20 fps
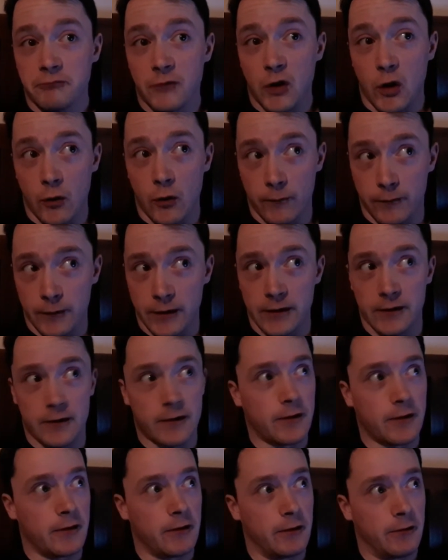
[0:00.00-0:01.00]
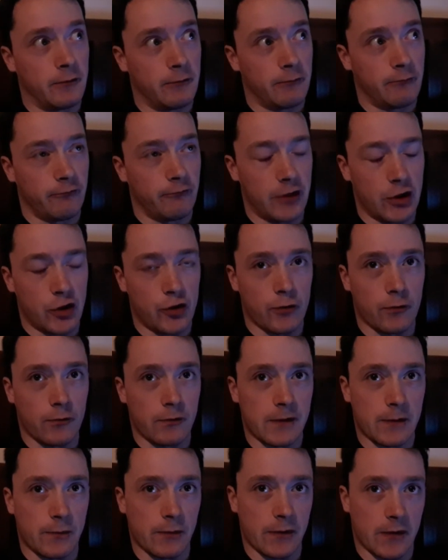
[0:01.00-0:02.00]
Hopefully the
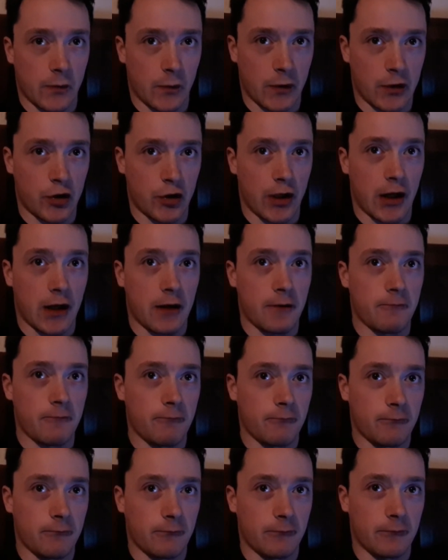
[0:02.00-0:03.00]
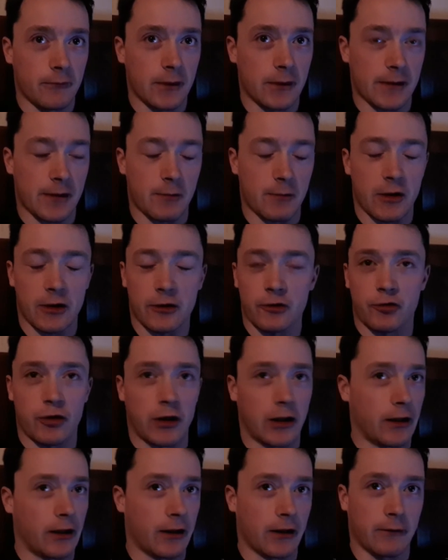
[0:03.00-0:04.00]
regionals will switch again, because I'm not
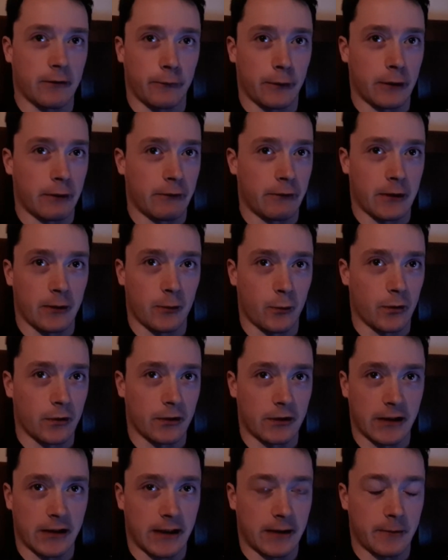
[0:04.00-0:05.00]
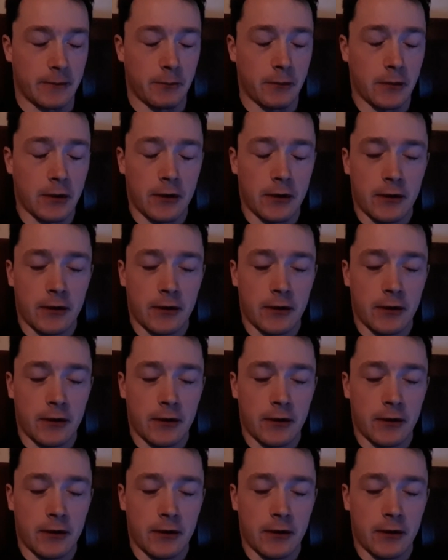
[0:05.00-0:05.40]
trekking halfway around the world to get them.